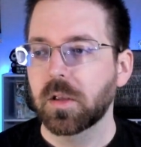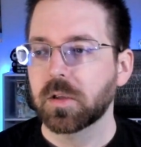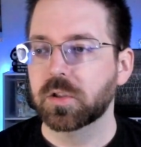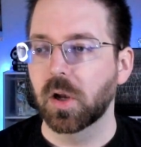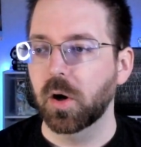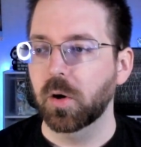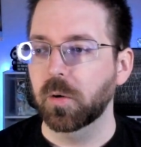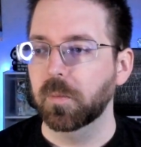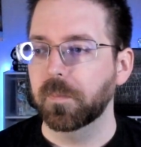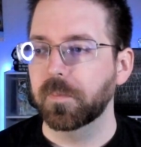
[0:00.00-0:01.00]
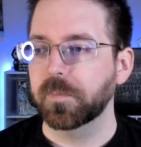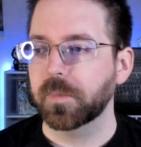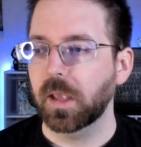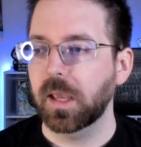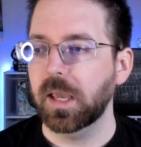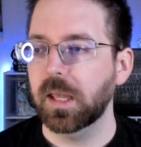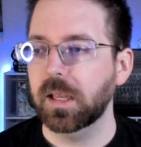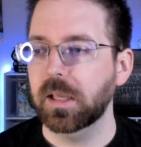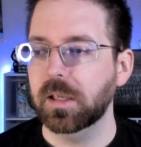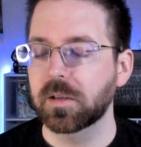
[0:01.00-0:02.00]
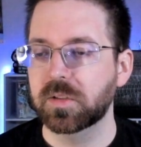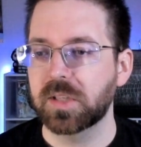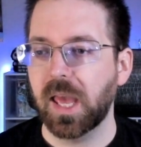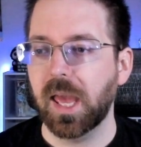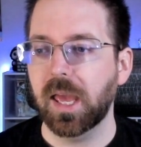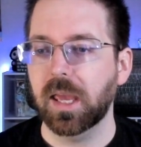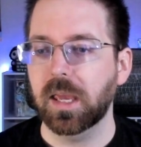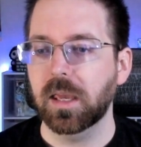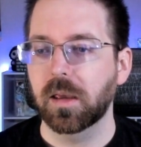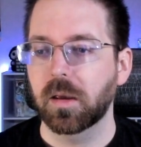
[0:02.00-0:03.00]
So it is a